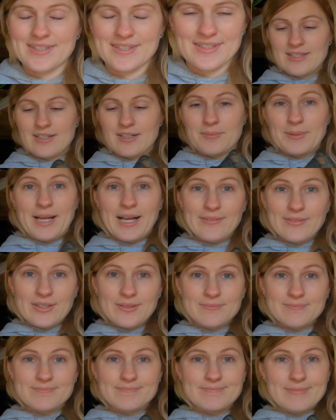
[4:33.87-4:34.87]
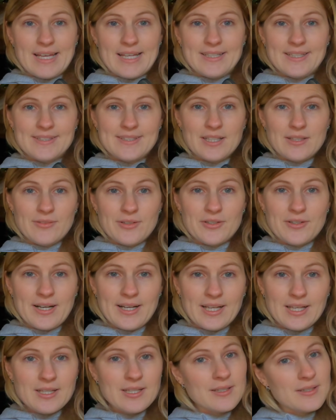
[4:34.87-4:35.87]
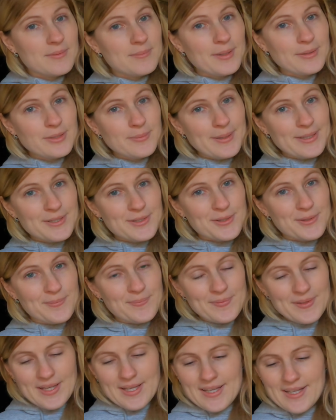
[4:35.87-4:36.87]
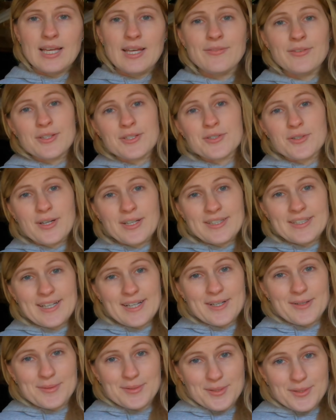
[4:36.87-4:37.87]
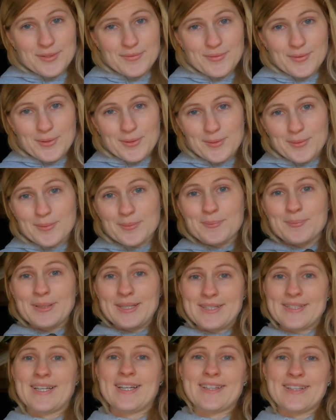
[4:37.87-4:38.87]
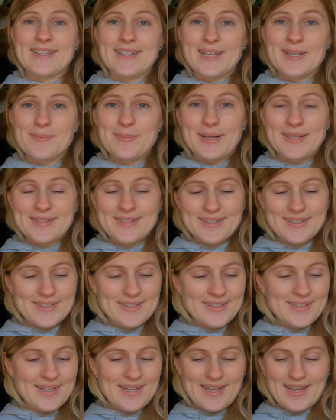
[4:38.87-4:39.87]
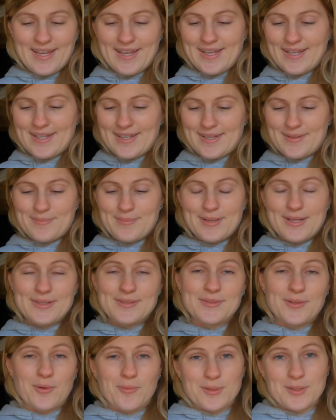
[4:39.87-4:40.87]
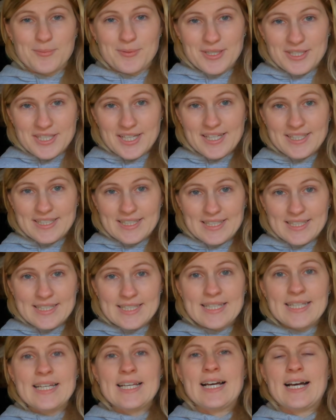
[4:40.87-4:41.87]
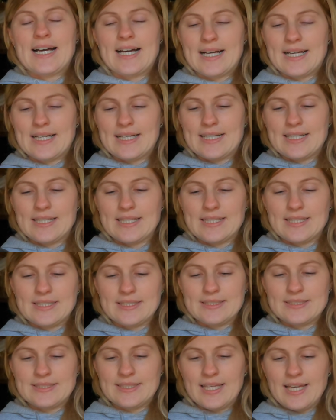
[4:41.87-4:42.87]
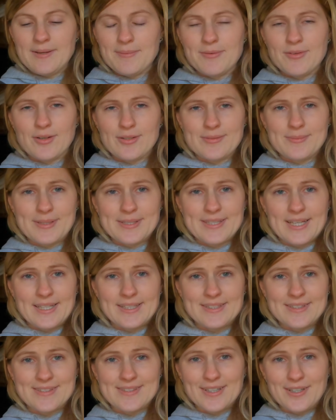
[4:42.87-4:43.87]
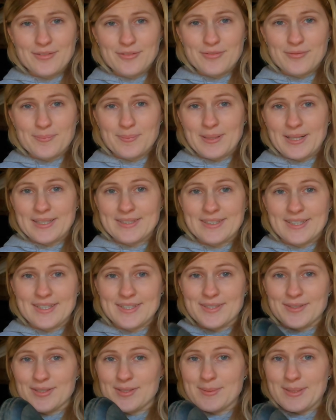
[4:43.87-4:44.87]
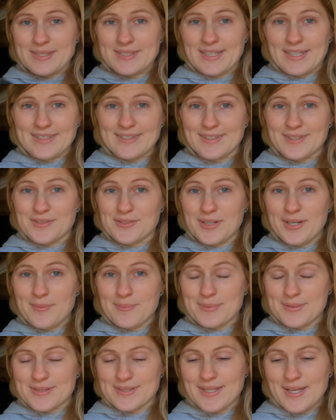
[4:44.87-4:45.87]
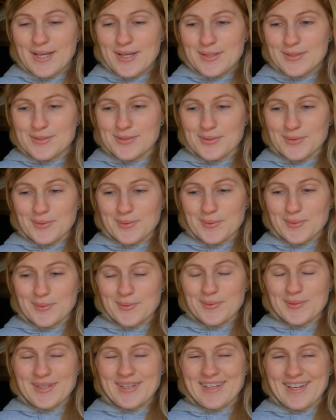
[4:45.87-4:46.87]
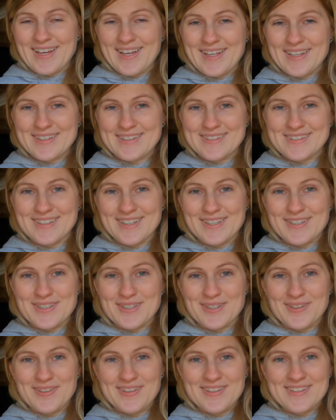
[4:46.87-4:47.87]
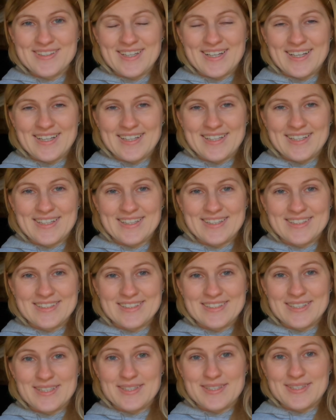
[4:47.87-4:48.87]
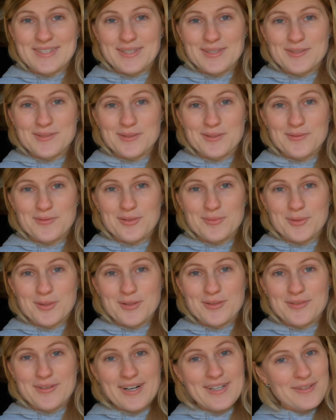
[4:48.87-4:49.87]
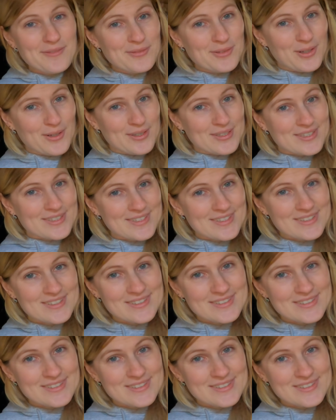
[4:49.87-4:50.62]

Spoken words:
There we have it, Etnies Culvert Crank mountain bike shoe. If you enjoyed that or was useful, please hit the like button. It's always appreciated. And yeah, we've got some exciting stuff planned this year, some exciting trips. So yeah, stay tuned and see you soon for more of the riding vlogs.